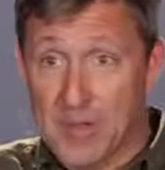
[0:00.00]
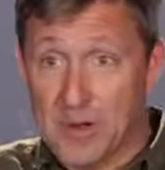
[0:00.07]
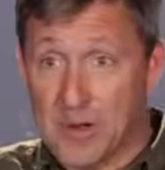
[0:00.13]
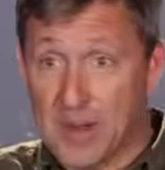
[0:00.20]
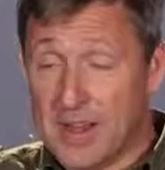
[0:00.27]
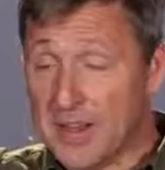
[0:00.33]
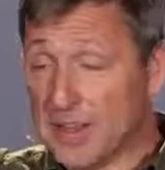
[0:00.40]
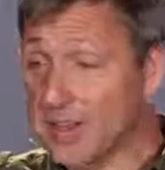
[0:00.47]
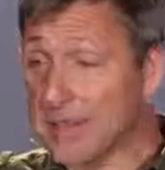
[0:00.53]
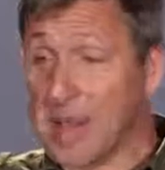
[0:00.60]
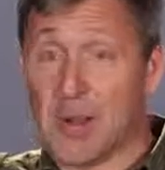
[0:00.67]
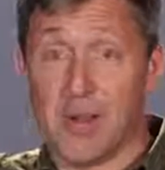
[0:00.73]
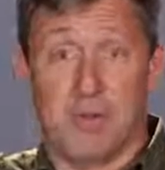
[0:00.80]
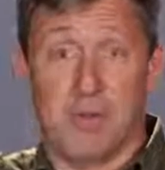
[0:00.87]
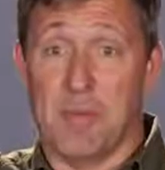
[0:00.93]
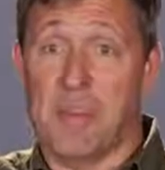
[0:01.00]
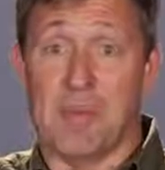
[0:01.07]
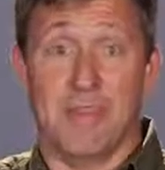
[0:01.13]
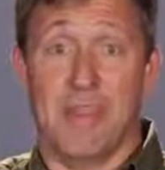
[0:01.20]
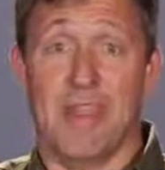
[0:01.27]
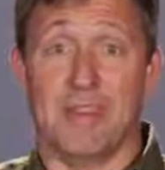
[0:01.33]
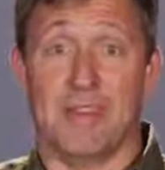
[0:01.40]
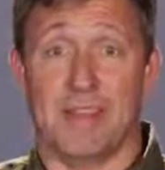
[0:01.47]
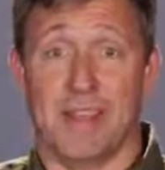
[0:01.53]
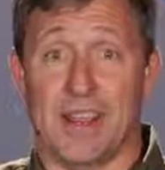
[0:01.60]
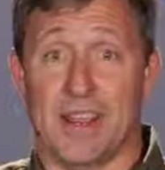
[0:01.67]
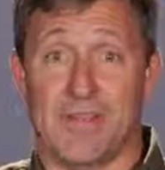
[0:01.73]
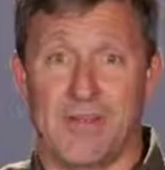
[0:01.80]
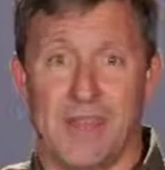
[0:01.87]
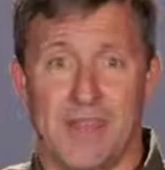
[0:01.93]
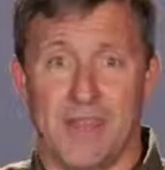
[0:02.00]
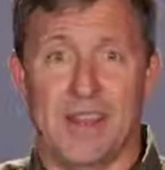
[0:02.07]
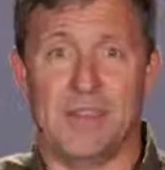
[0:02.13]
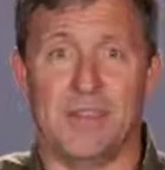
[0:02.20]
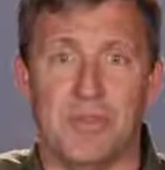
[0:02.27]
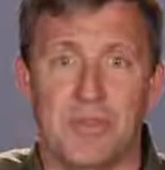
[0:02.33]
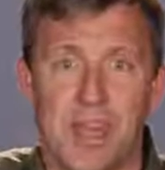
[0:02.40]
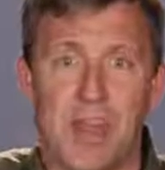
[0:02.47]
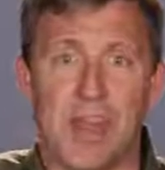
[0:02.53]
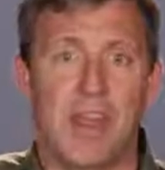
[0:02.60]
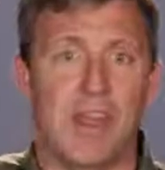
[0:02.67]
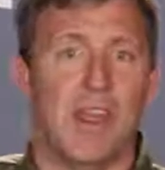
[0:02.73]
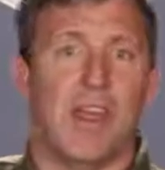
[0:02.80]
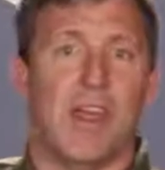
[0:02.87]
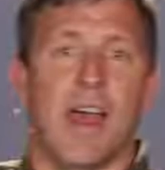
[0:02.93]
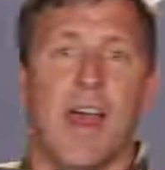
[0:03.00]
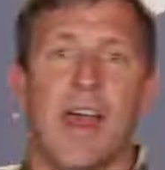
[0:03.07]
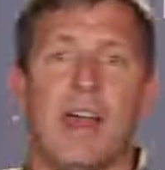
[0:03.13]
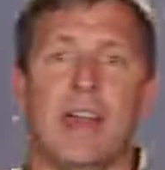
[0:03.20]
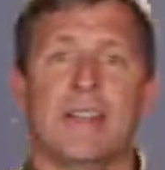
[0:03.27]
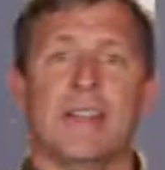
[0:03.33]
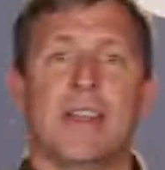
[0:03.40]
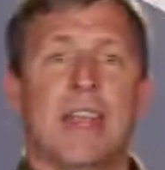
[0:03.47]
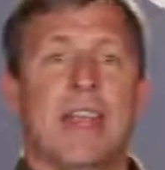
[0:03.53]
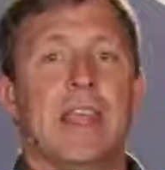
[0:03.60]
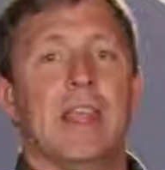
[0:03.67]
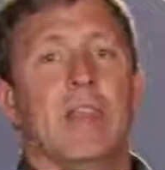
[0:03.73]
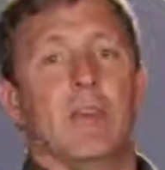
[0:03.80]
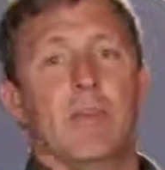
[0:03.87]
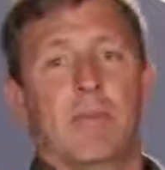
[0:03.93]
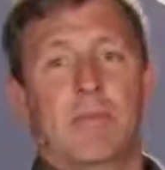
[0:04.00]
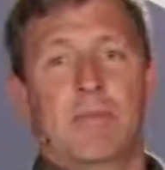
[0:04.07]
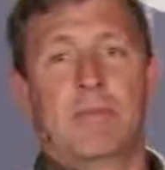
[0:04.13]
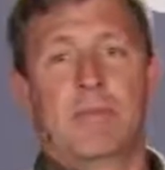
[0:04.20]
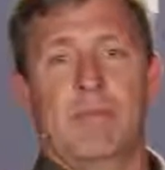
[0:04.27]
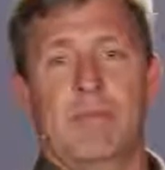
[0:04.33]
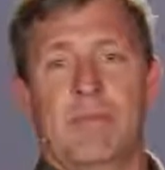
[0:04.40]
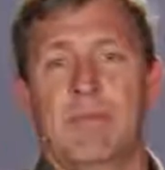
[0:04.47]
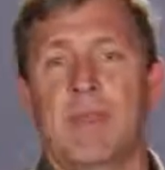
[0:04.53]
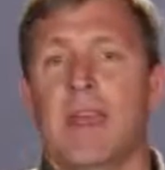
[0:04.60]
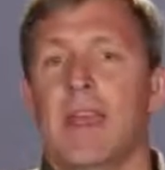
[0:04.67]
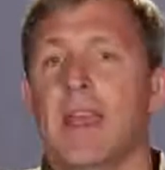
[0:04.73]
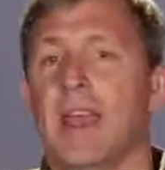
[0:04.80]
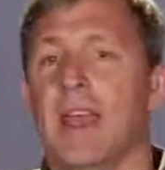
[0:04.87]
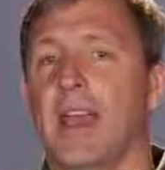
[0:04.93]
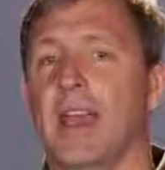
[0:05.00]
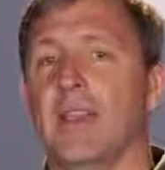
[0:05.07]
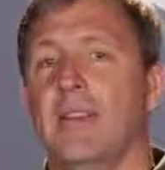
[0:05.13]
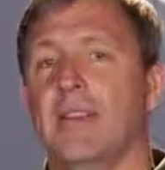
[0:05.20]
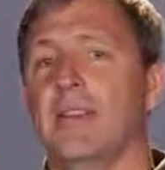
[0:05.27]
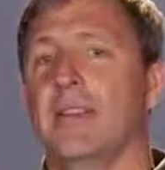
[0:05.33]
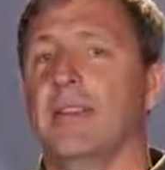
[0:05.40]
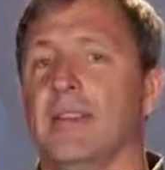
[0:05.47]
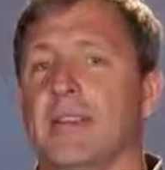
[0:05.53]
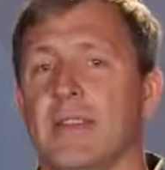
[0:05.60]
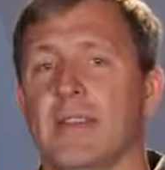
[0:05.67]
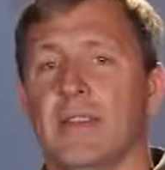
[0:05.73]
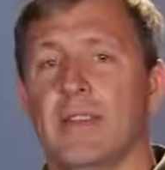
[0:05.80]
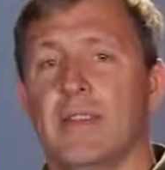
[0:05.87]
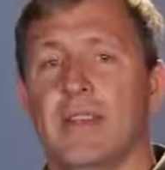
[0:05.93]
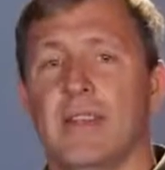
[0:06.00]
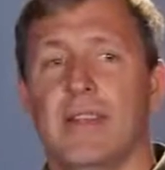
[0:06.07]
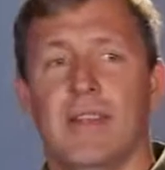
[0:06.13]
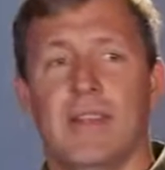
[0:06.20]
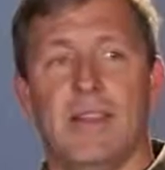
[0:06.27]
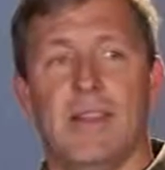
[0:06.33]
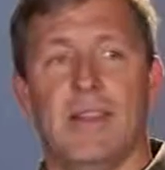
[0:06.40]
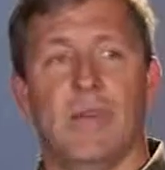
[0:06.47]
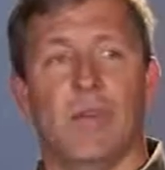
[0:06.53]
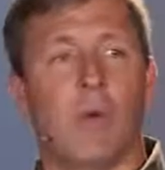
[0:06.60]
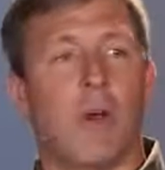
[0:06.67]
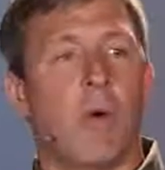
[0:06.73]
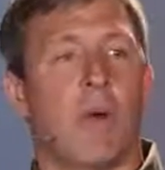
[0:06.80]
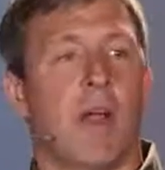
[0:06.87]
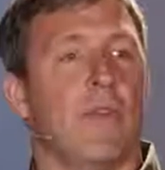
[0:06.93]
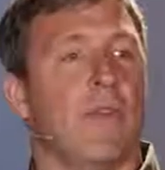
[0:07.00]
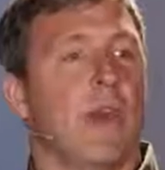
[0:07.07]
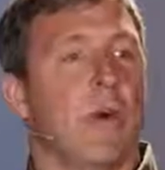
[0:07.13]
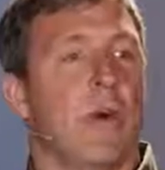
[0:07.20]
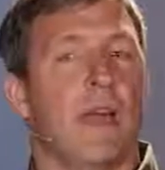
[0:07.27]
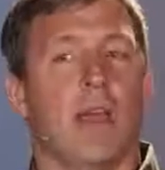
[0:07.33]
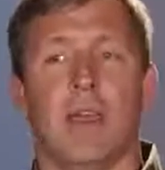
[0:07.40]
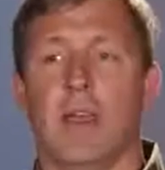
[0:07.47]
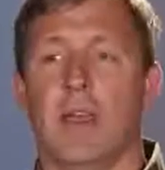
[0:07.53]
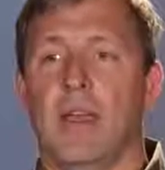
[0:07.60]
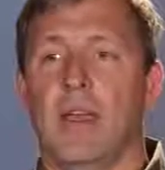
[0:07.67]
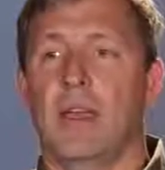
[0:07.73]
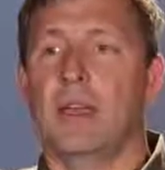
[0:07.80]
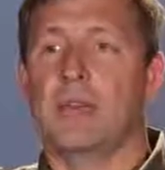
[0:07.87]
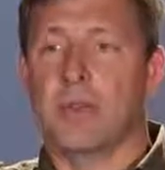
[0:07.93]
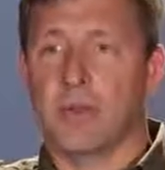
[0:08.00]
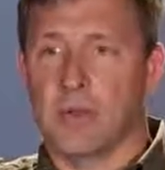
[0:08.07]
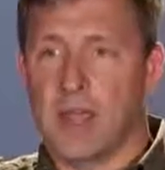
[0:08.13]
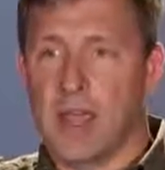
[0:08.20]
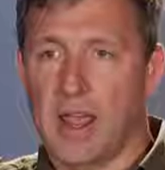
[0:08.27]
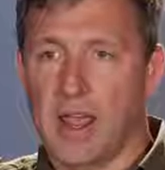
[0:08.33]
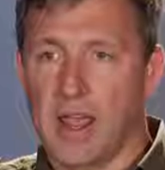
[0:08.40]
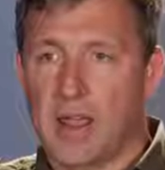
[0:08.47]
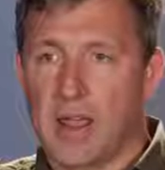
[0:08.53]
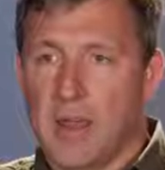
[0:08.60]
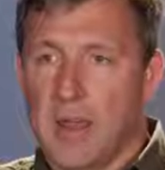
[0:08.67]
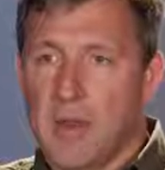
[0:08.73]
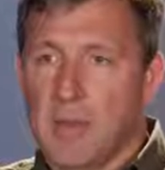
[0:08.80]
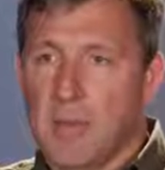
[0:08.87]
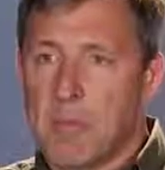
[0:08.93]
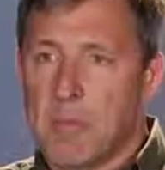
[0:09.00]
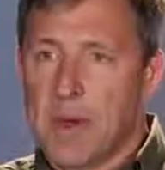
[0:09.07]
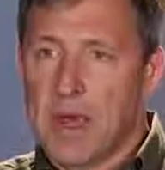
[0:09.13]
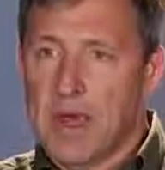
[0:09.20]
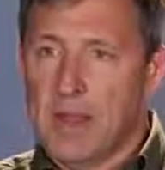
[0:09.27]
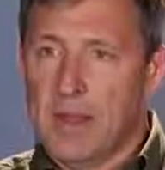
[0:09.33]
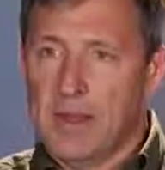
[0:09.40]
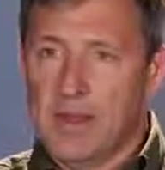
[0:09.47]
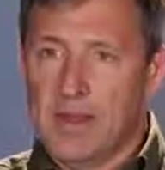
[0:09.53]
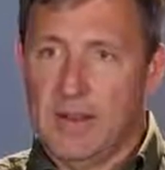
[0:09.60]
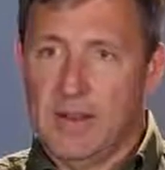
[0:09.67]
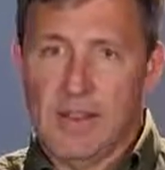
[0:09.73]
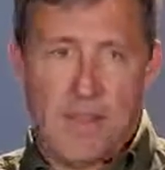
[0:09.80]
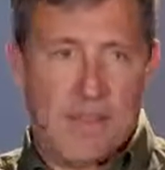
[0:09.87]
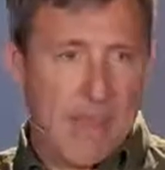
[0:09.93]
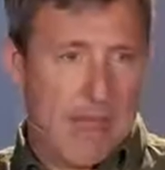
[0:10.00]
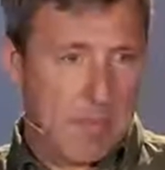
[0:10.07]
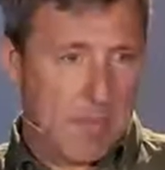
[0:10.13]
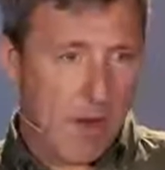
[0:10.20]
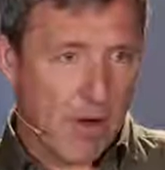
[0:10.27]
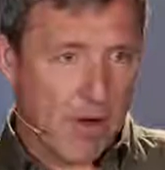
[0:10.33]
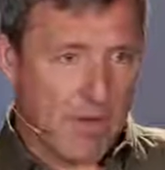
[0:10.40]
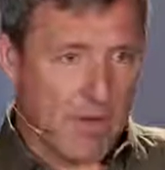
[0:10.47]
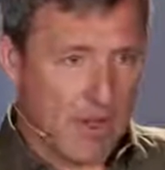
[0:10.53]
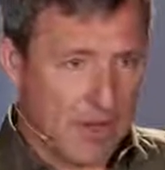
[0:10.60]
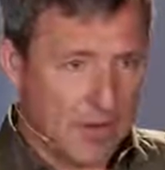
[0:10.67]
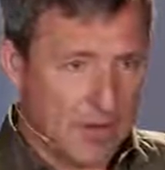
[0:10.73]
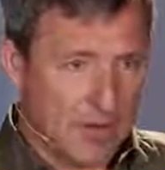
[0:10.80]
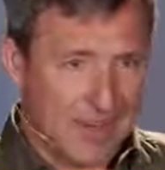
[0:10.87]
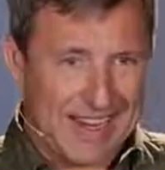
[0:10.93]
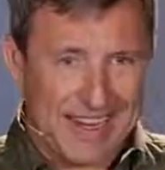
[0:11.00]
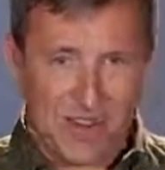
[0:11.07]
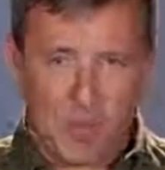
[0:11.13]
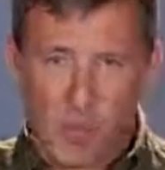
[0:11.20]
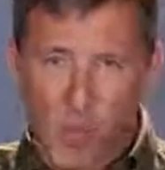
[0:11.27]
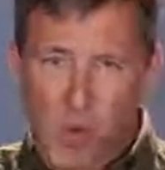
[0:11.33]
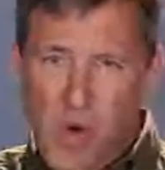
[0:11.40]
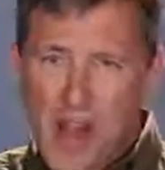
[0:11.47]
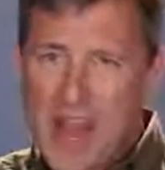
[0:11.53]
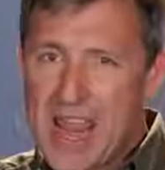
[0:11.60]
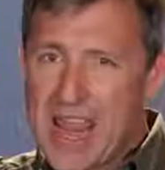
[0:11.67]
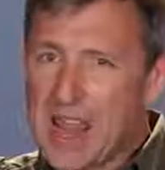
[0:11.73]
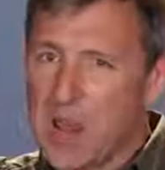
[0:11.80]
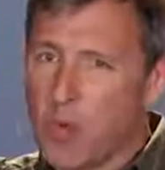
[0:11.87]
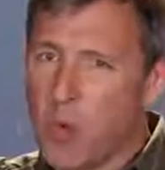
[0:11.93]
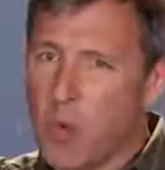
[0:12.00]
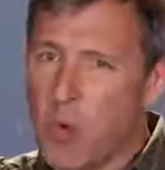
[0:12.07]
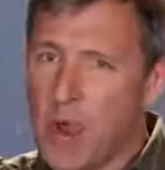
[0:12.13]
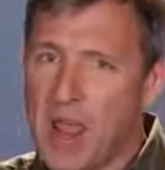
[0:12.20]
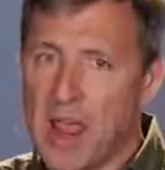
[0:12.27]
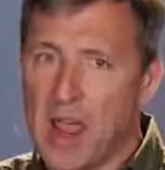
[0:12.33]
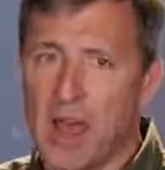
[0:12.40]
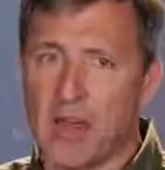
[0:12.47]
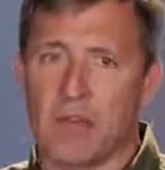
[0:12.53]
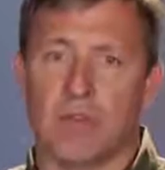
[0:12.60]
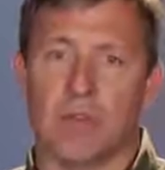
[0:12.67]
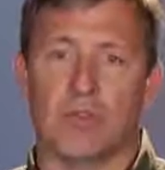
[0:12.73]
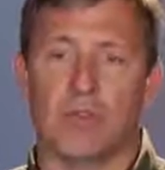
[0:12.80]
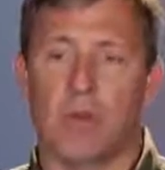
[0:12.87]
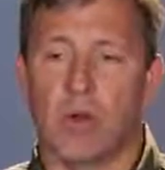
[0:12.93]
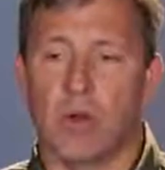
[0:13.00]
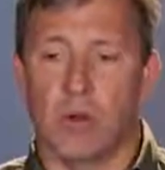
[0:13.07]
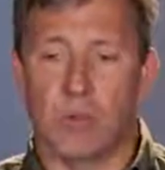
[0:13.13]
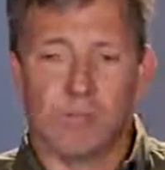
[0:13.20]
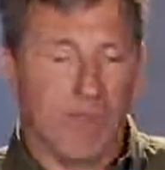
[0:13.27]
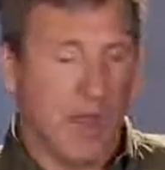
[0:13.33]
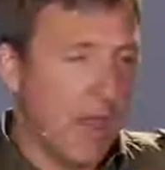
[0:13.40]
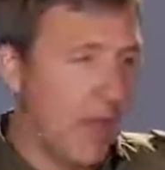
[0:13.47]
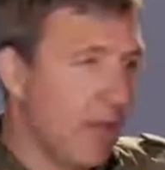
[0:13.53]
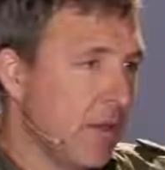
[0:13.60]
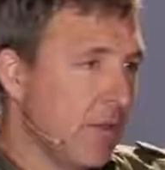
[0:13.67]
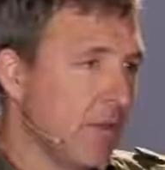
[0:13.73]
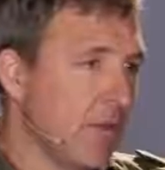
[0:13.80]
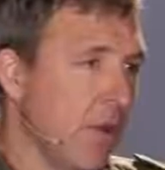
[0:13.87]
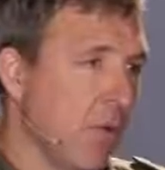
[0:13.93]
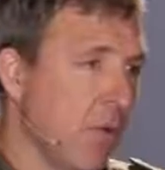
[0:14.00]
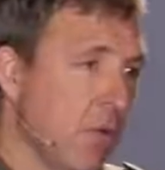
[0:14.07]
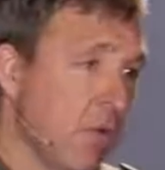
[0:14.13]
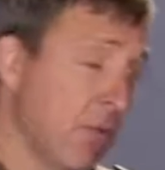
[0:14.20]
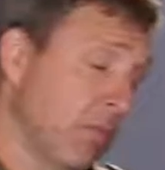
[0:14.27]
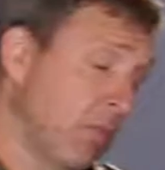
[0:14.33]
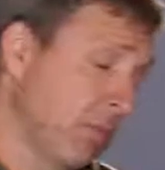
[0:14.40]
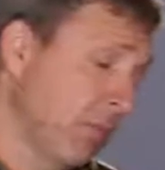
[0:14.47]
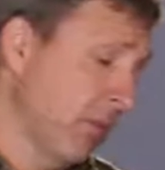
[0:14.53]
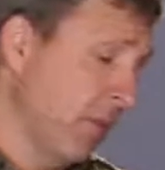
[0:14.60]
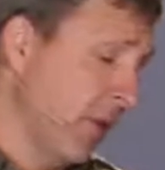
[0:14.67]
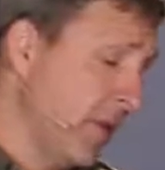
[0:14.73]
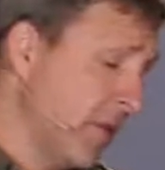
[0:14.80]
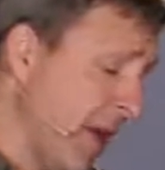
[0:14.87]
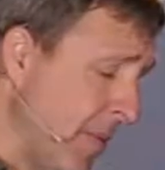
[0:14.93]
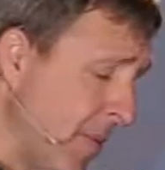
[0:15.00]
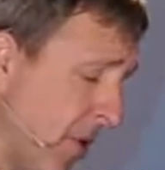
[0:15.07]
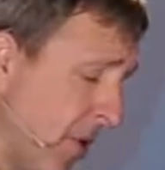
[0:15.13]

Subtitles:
right? It doesn't matter if you're my friend. Like, if I do that, it's going to hit you. And we're all wired that way, and it's okay. But that part of us gets way, way out of control. So when it's time